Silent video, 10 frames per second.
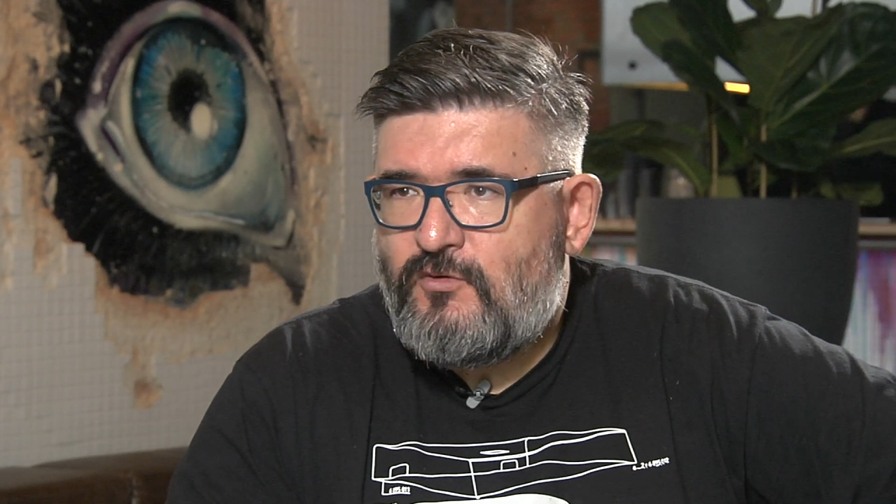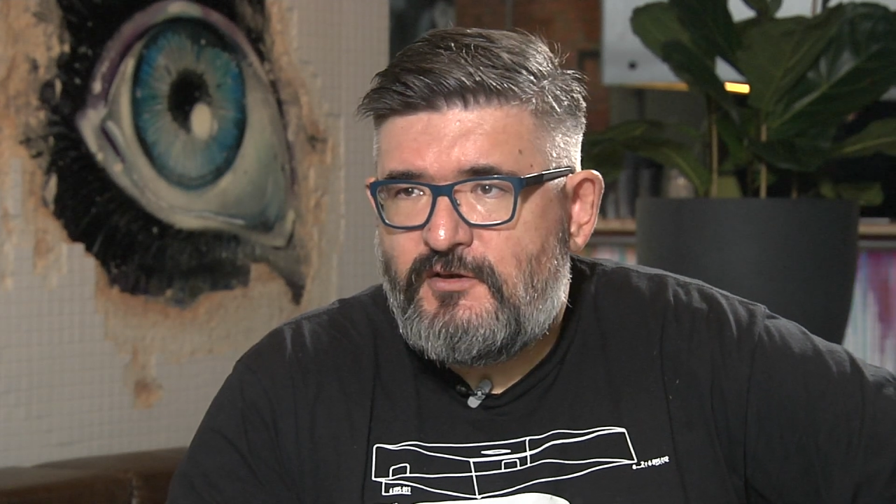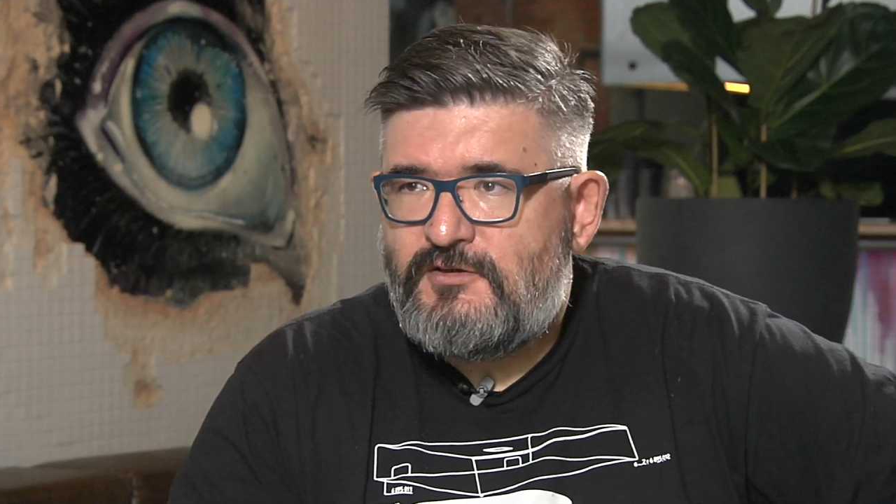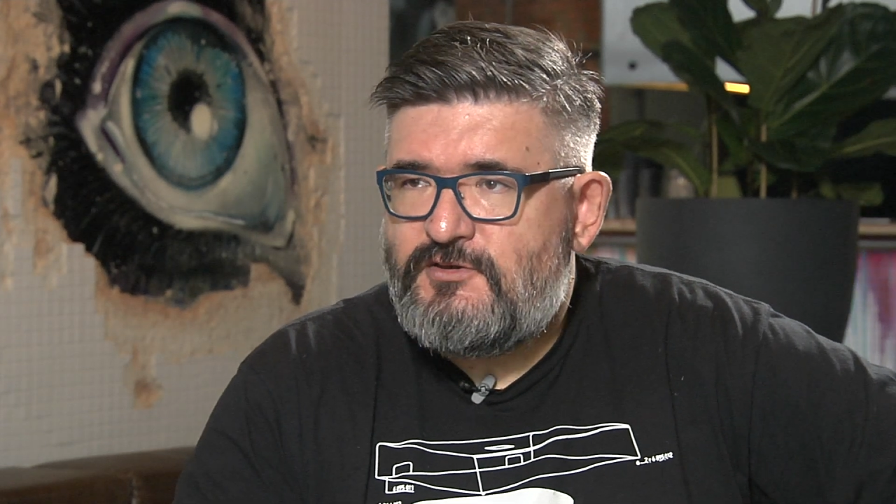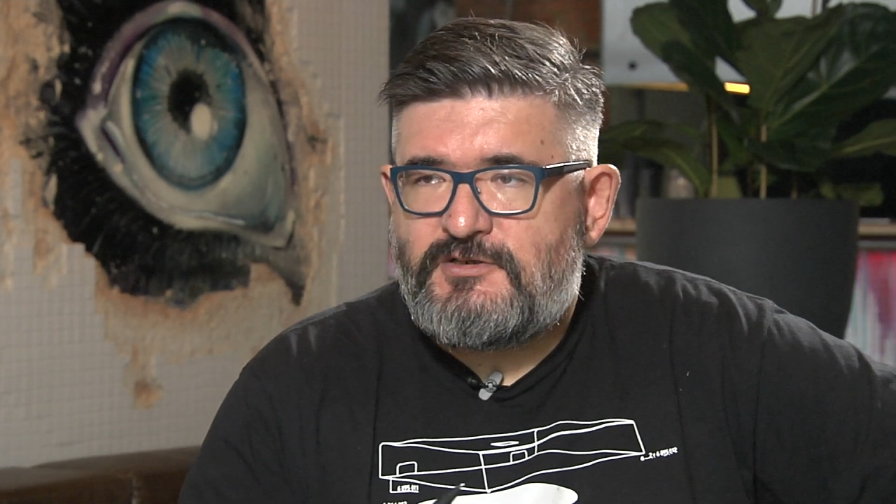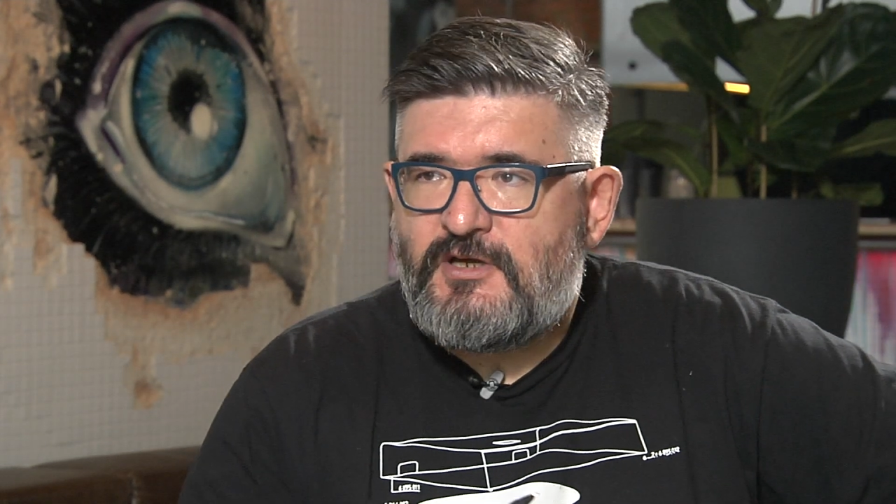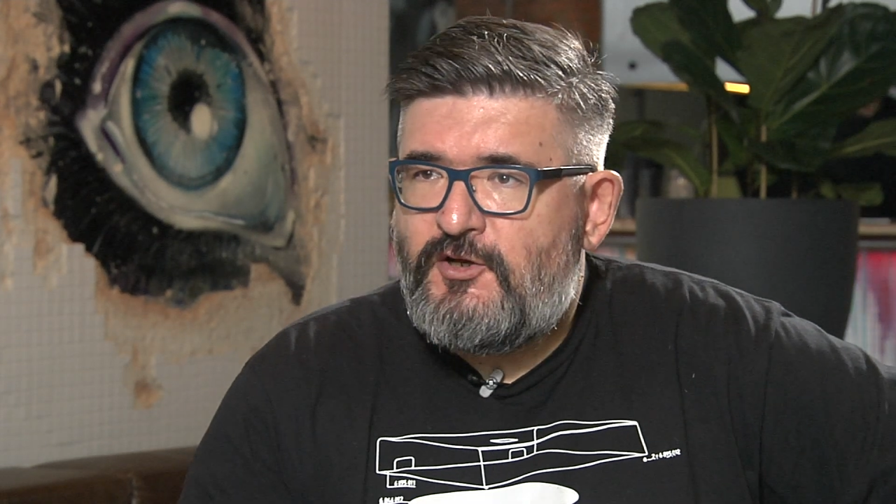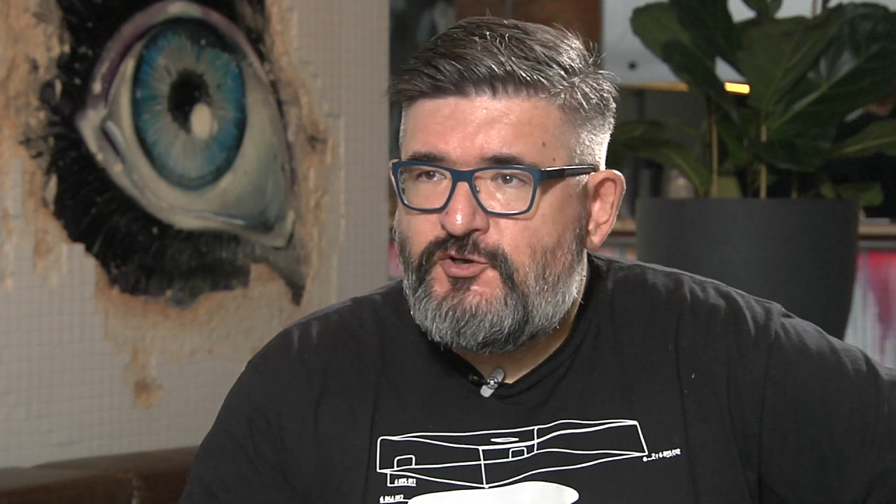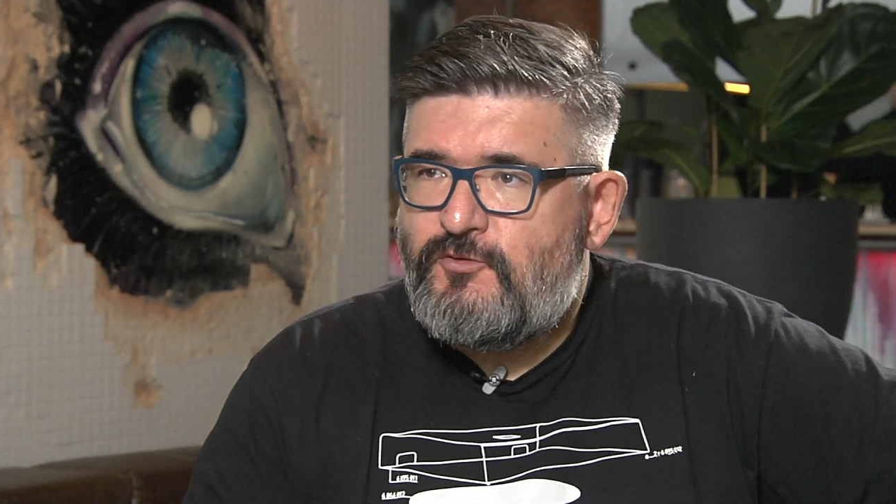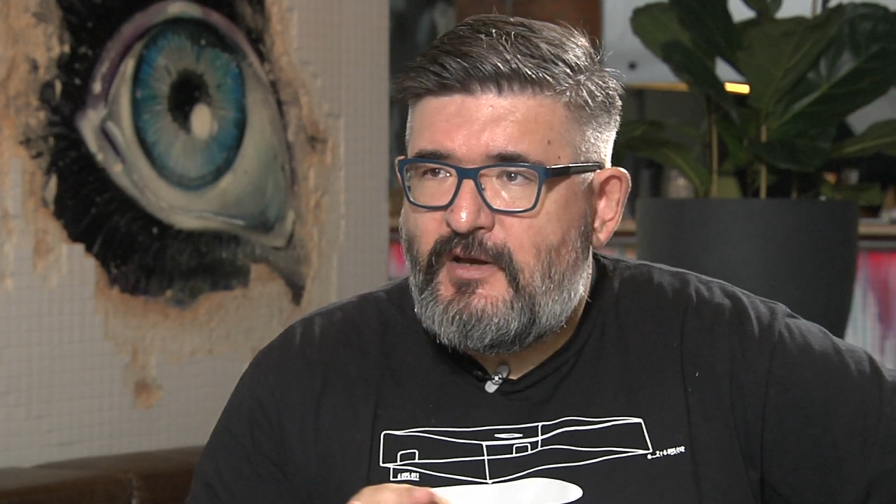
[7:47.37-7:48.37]
or are you just
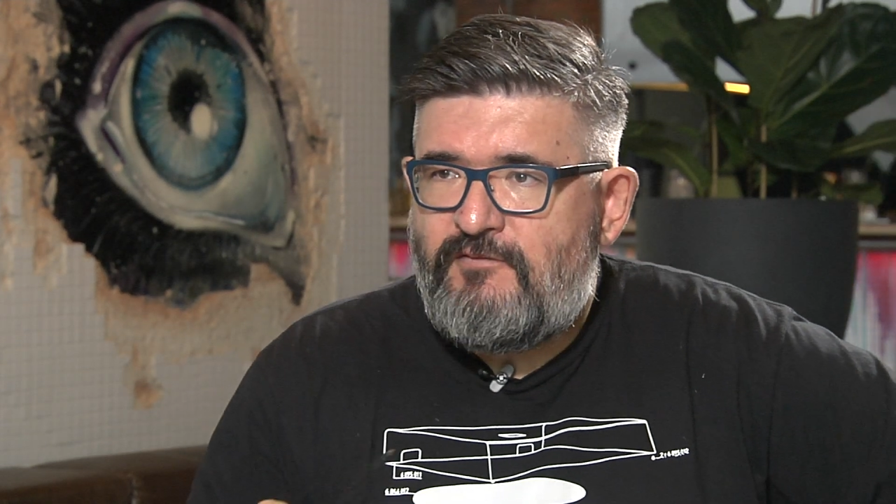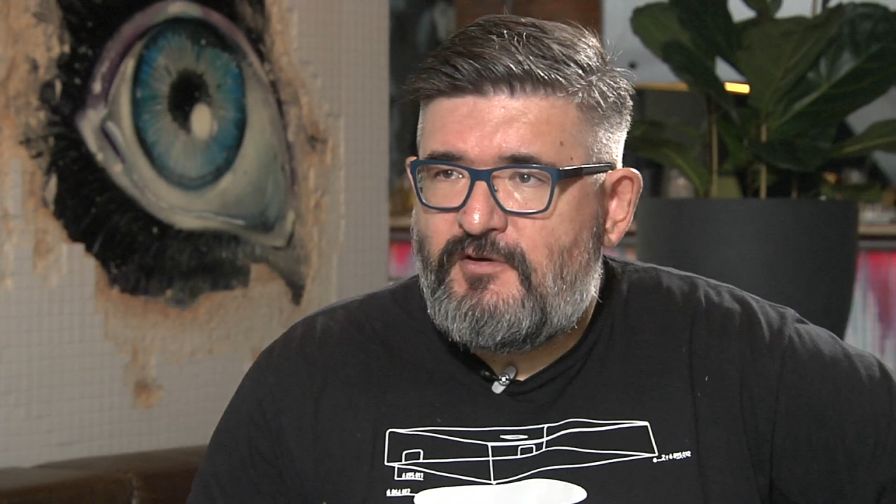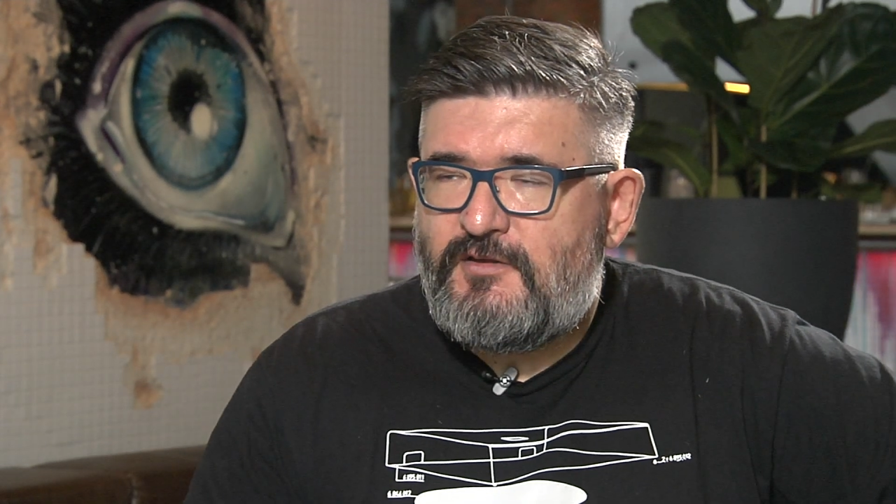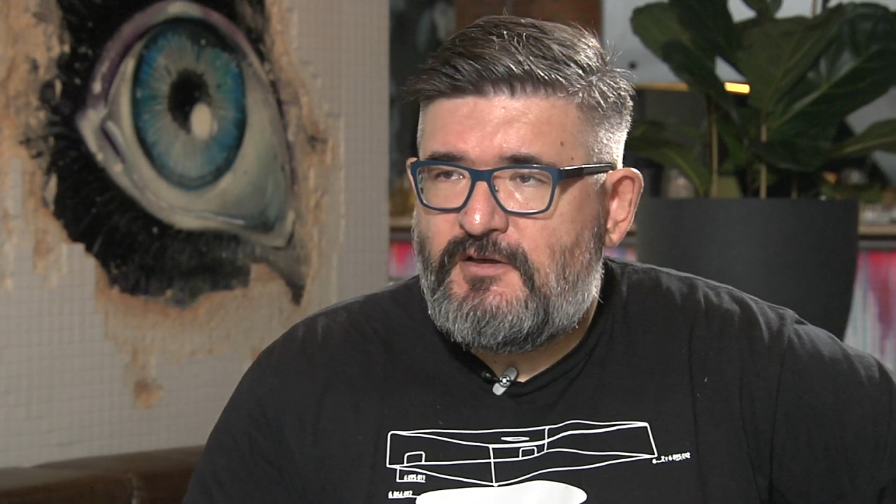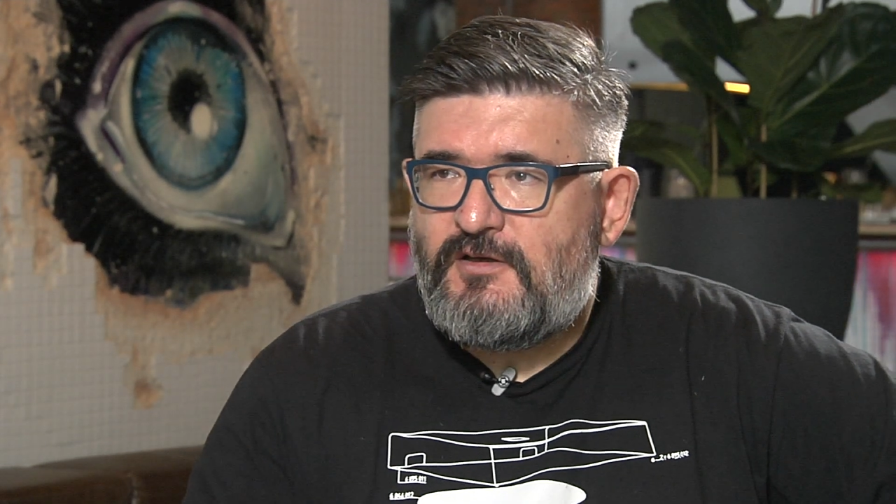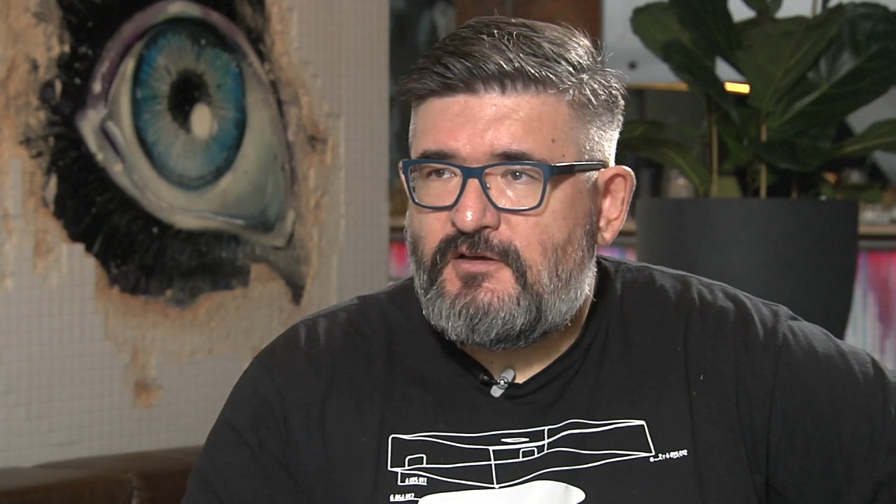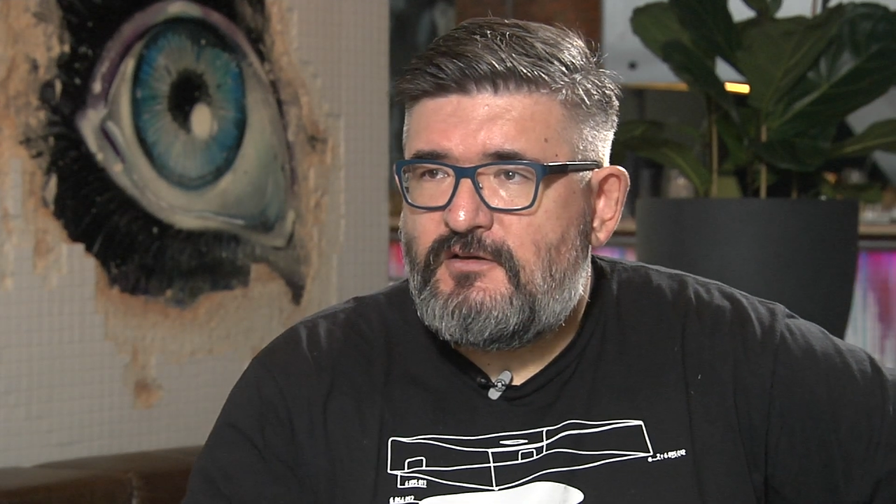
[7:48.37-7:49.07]
going to do everything?